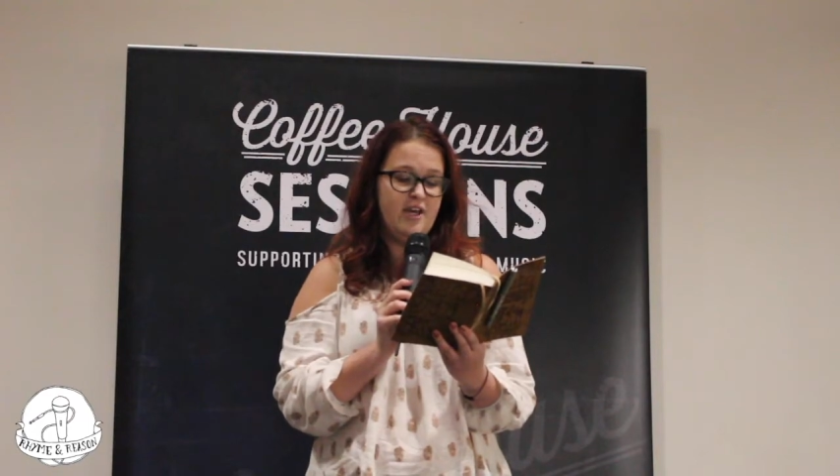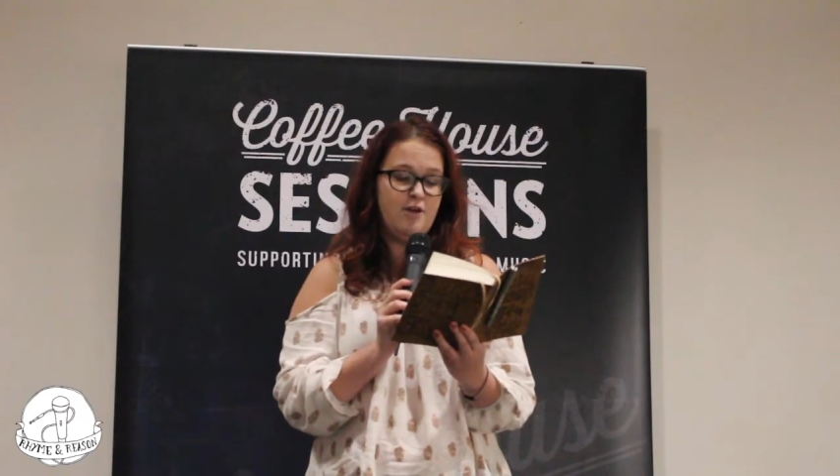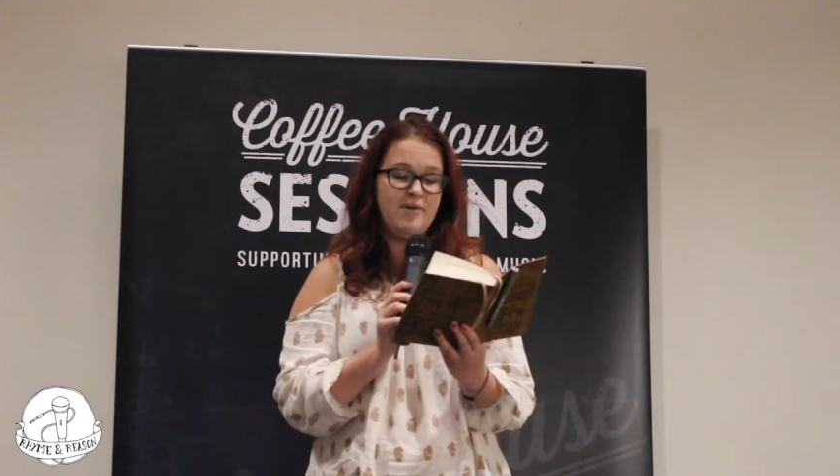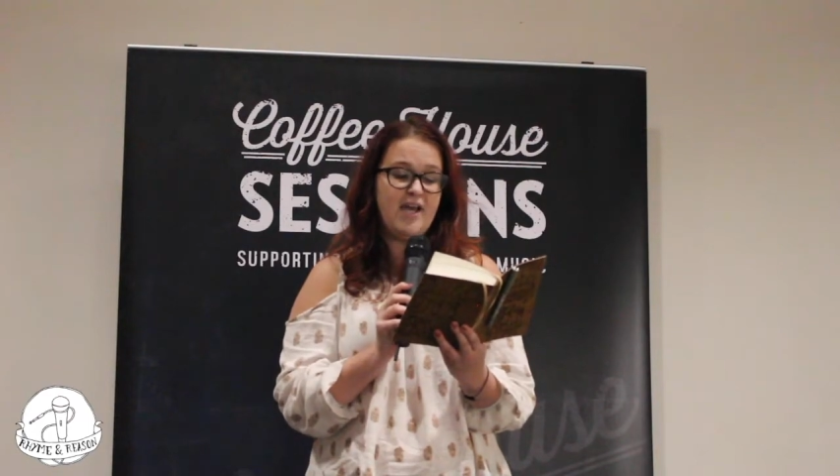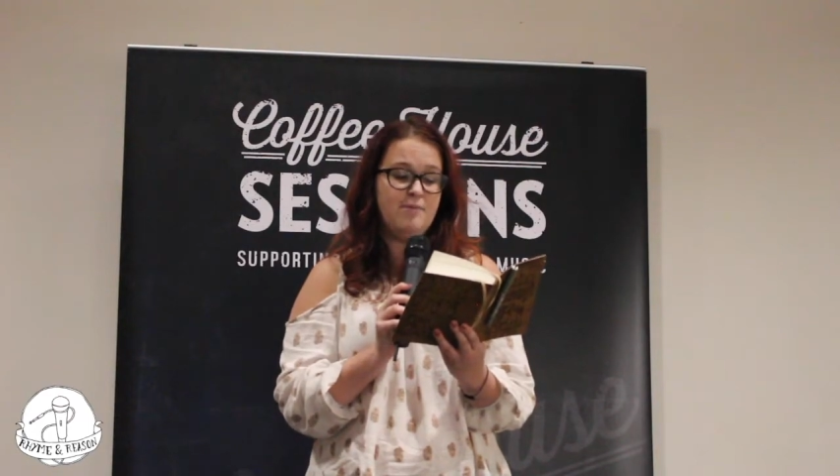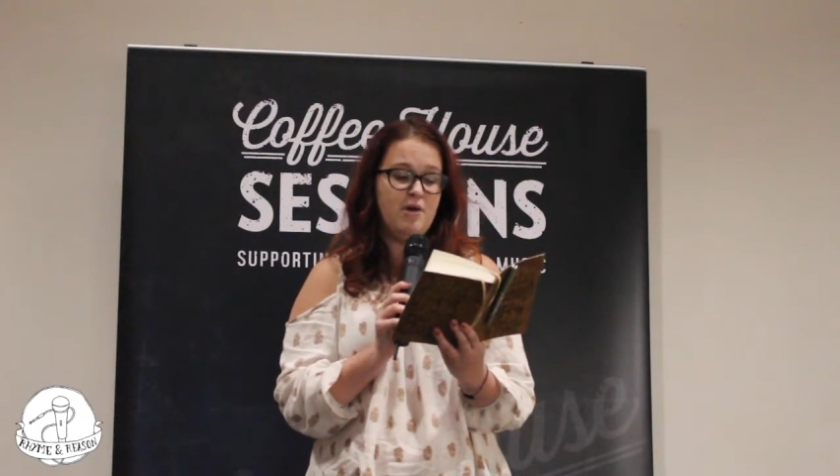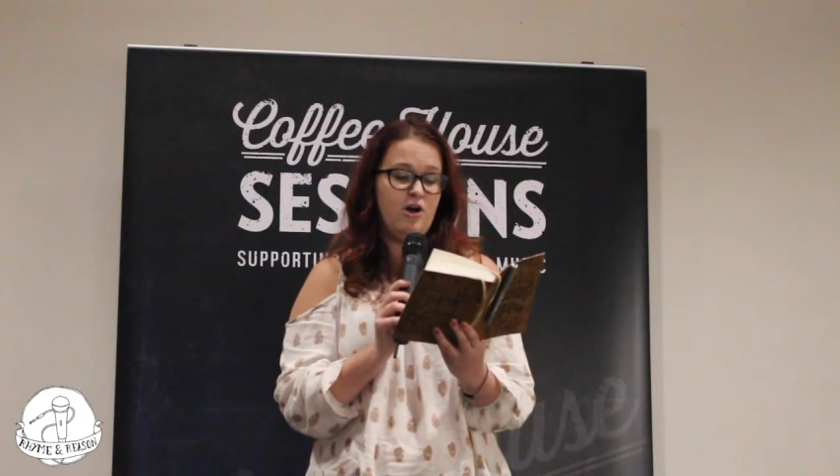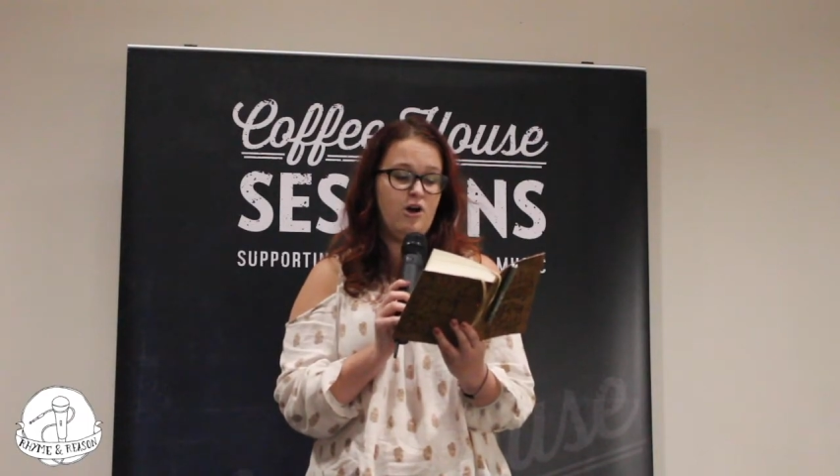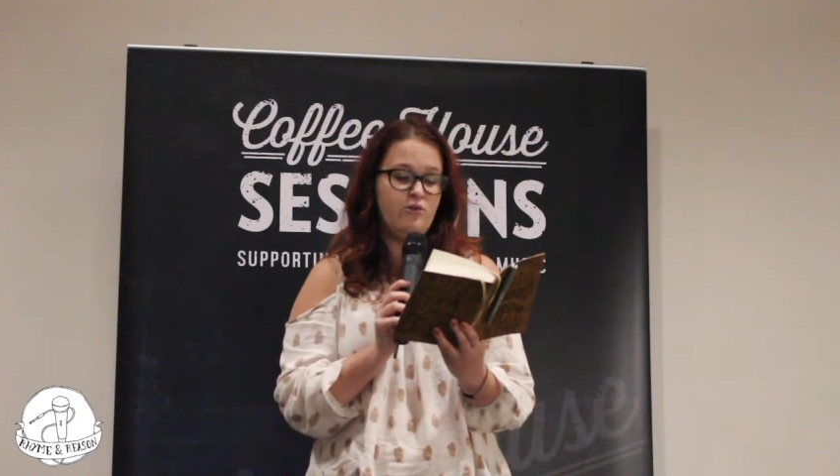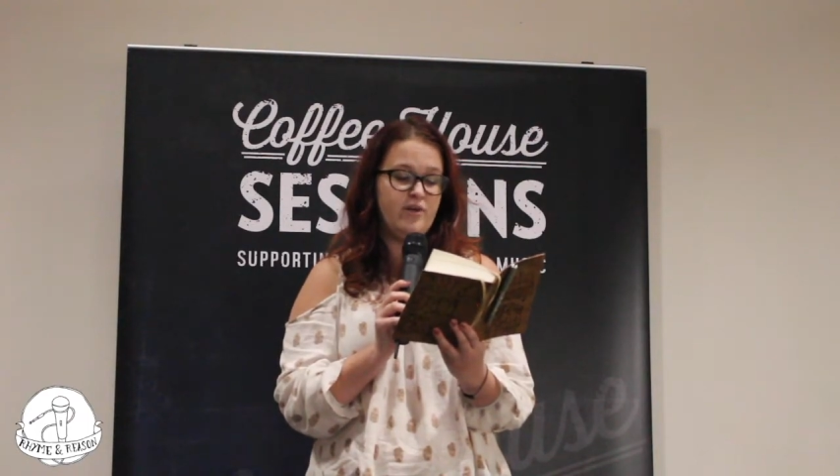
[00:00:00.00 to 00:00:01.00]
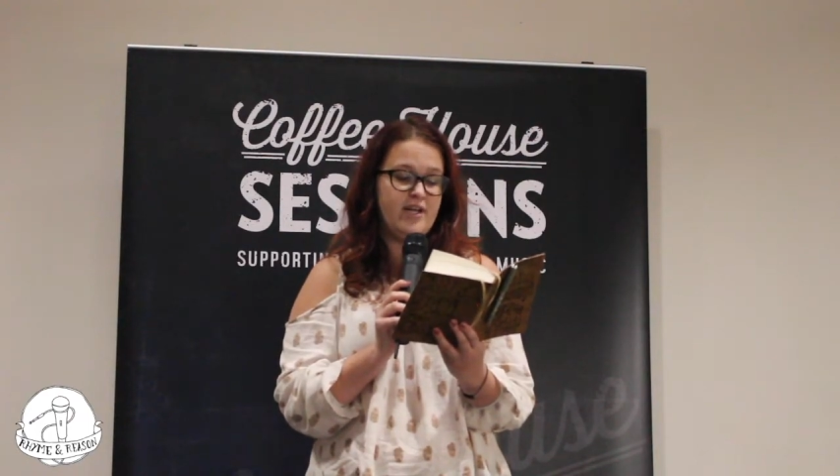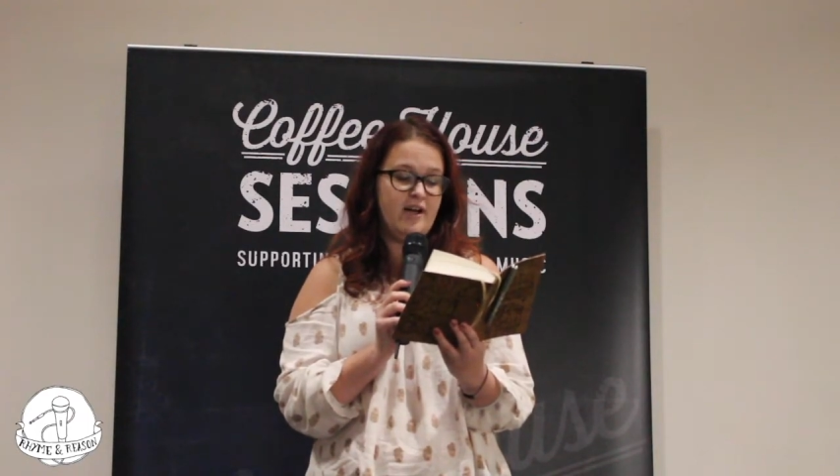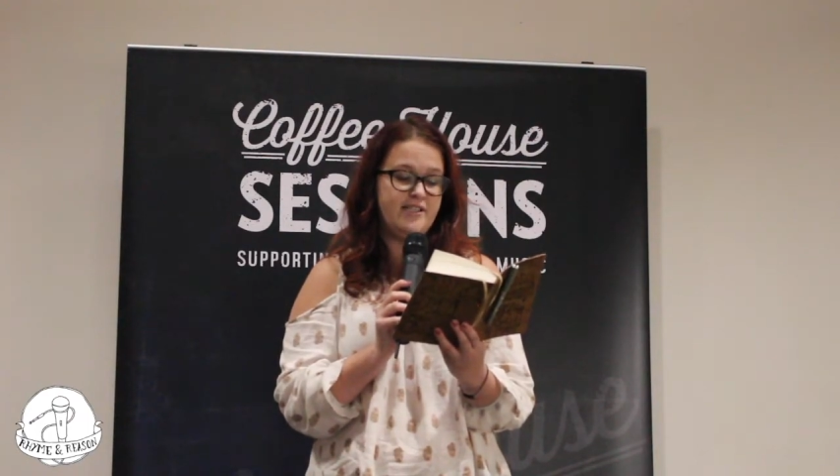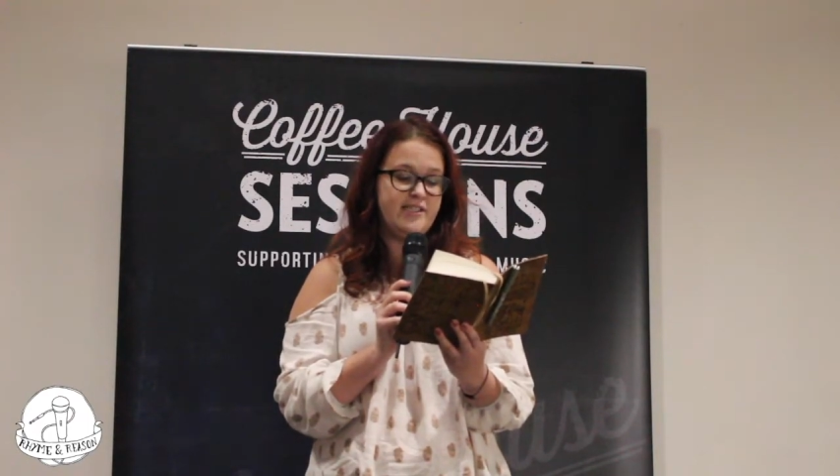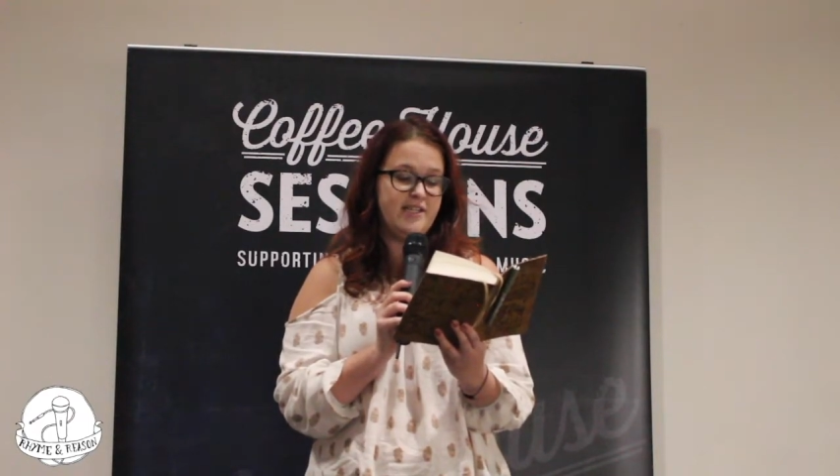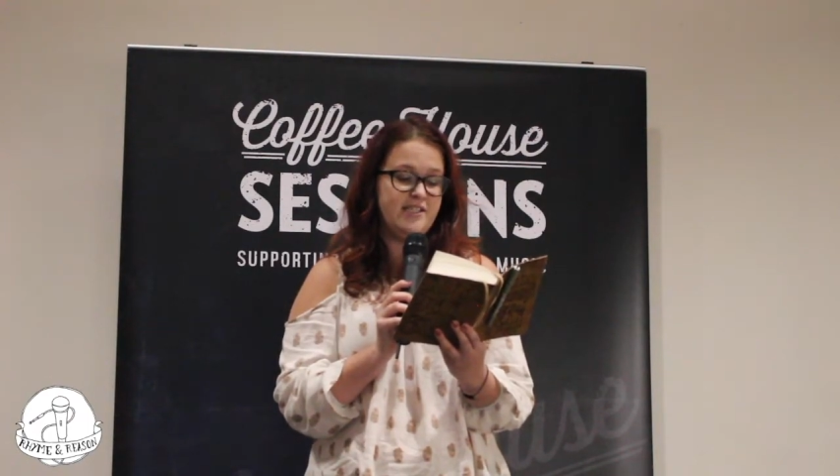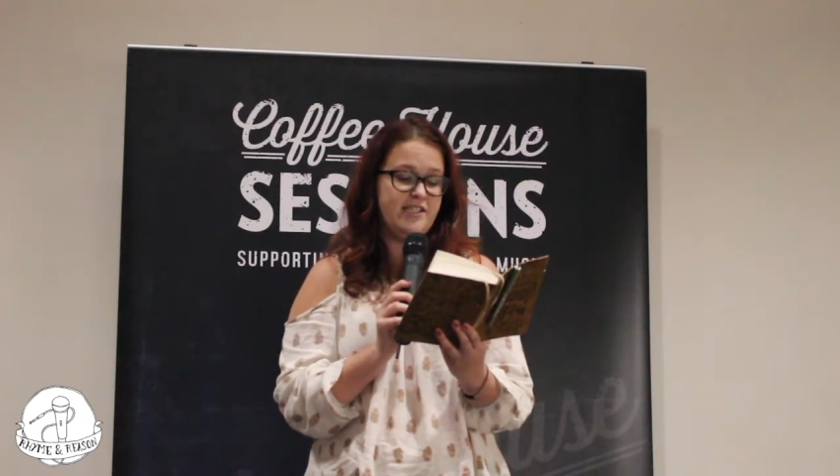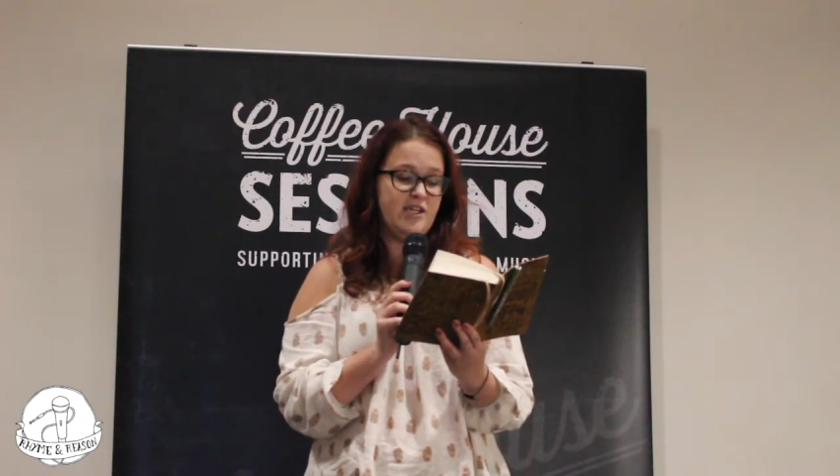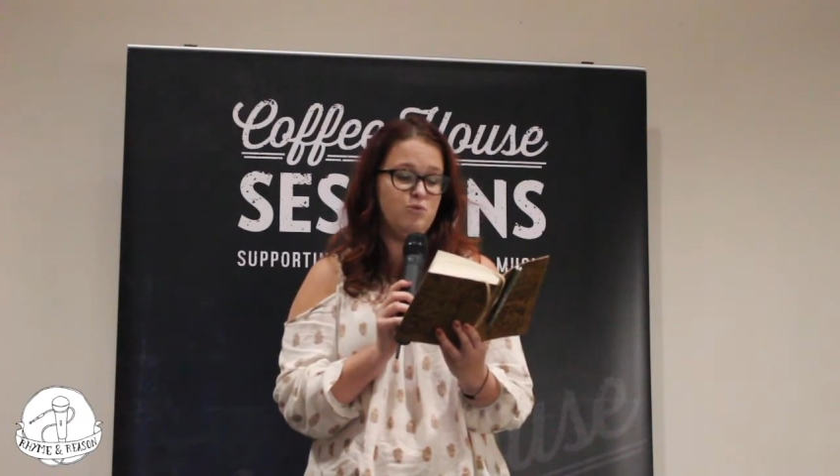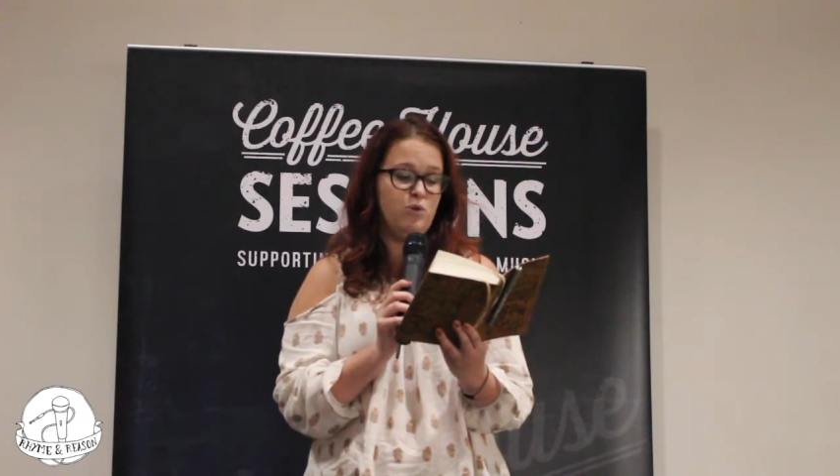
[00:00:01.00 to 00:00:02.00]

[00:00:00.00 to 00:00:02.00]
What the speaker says: It became her only identity,